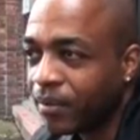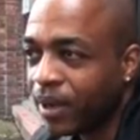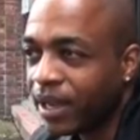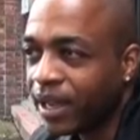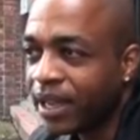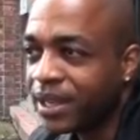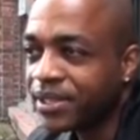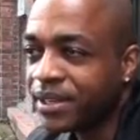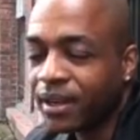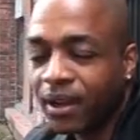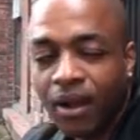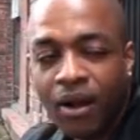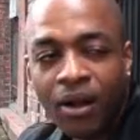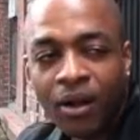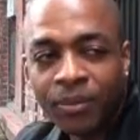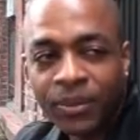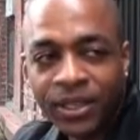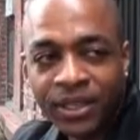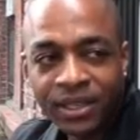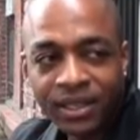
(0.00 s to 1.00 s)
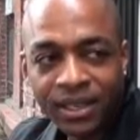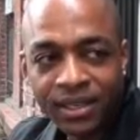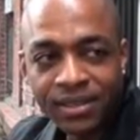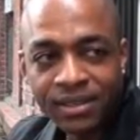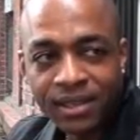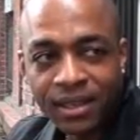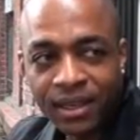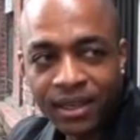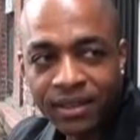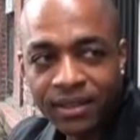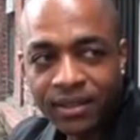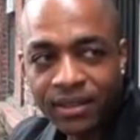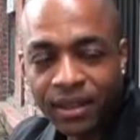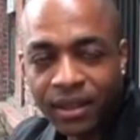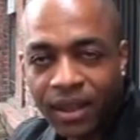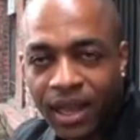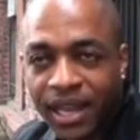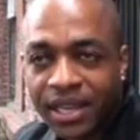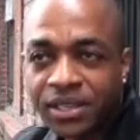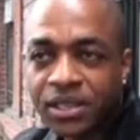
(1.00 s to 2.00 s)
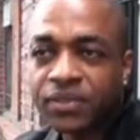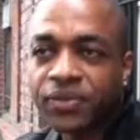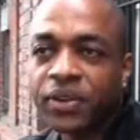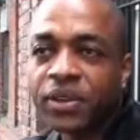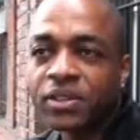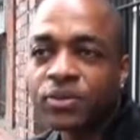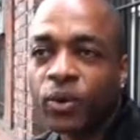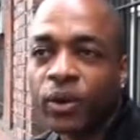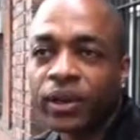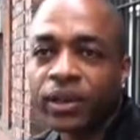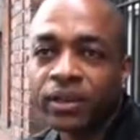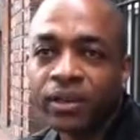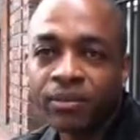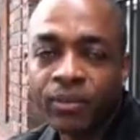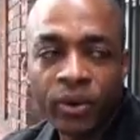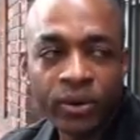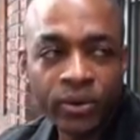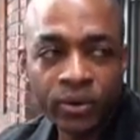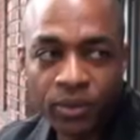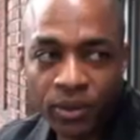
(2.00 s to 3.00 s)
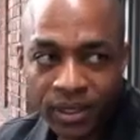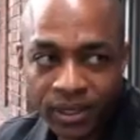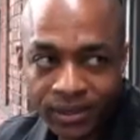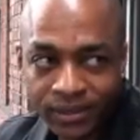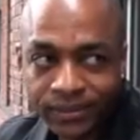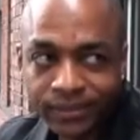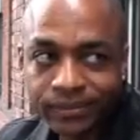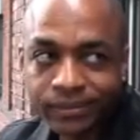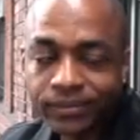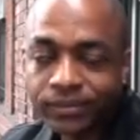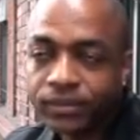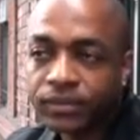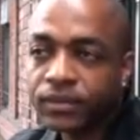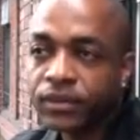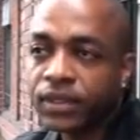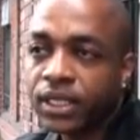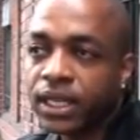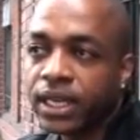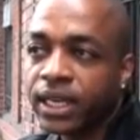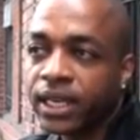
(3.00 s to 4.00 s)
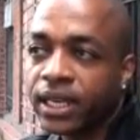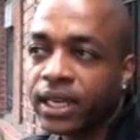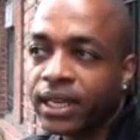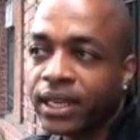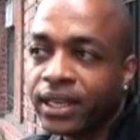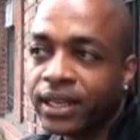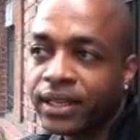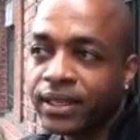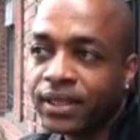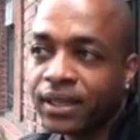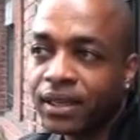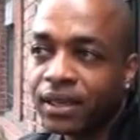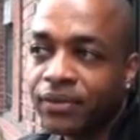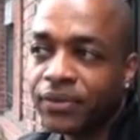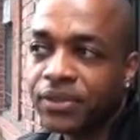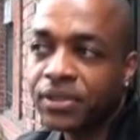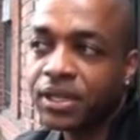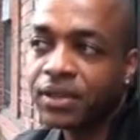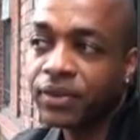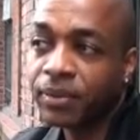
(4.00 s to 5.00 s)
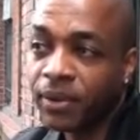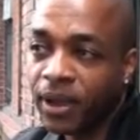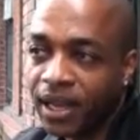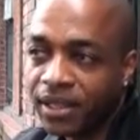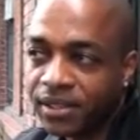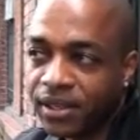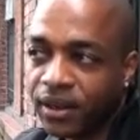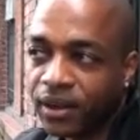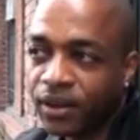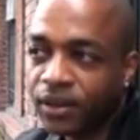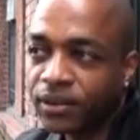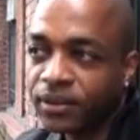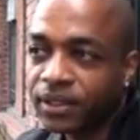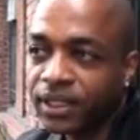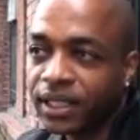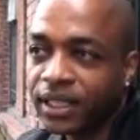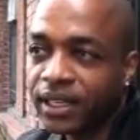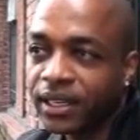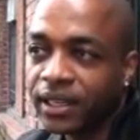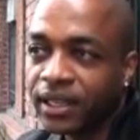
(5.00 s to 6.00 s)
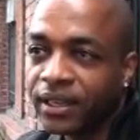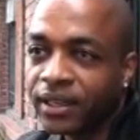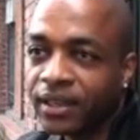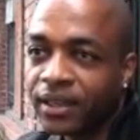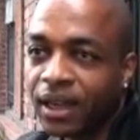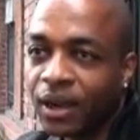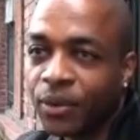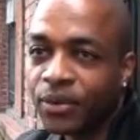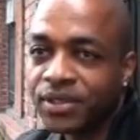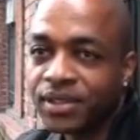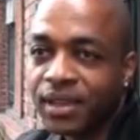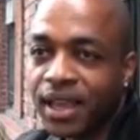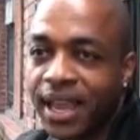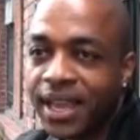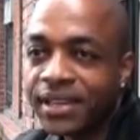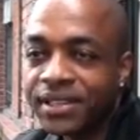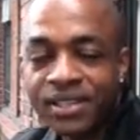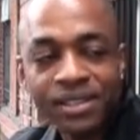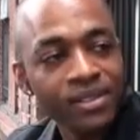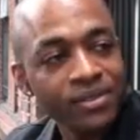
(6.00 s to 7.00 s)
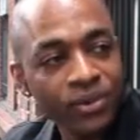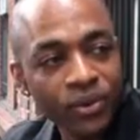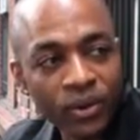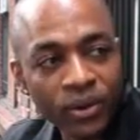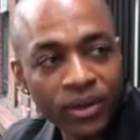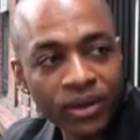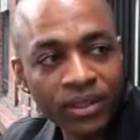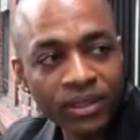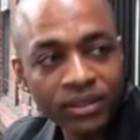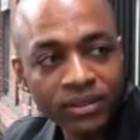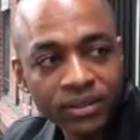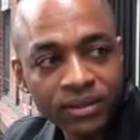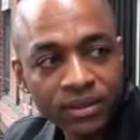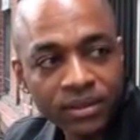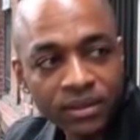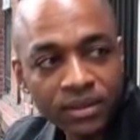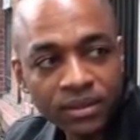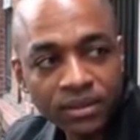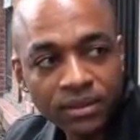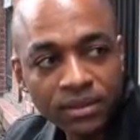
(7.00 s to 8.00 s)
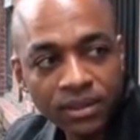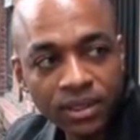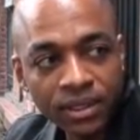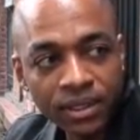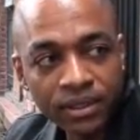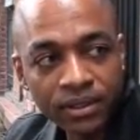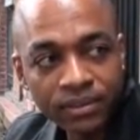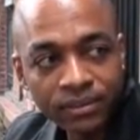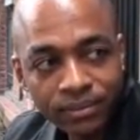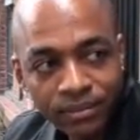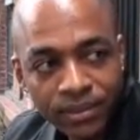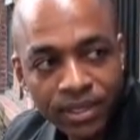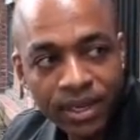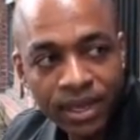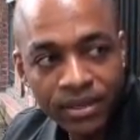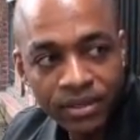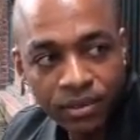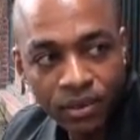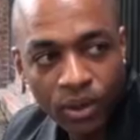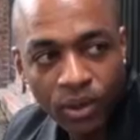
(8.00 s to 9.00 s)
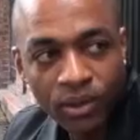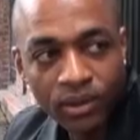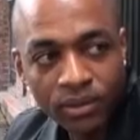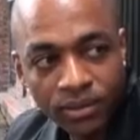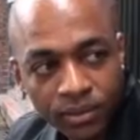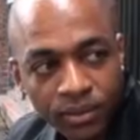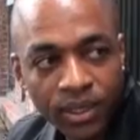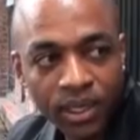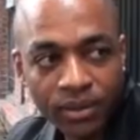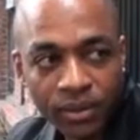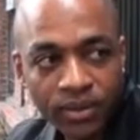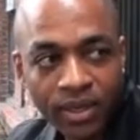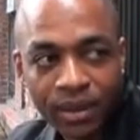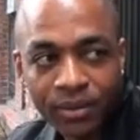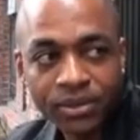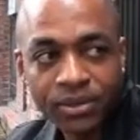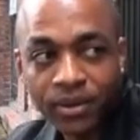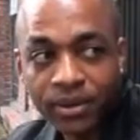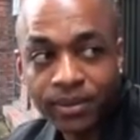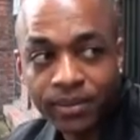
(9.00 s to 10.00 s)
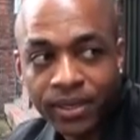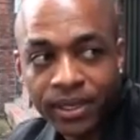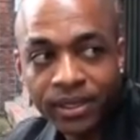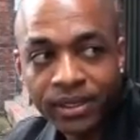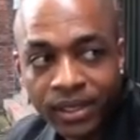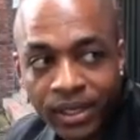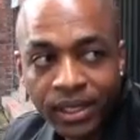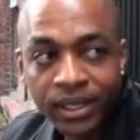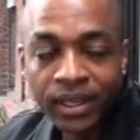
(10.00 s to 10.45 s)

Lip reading: My agent called me and said I had just finished working on Murder One, and for Stephen Bochco, and I was anxious for, the next role, whatever that was going to be.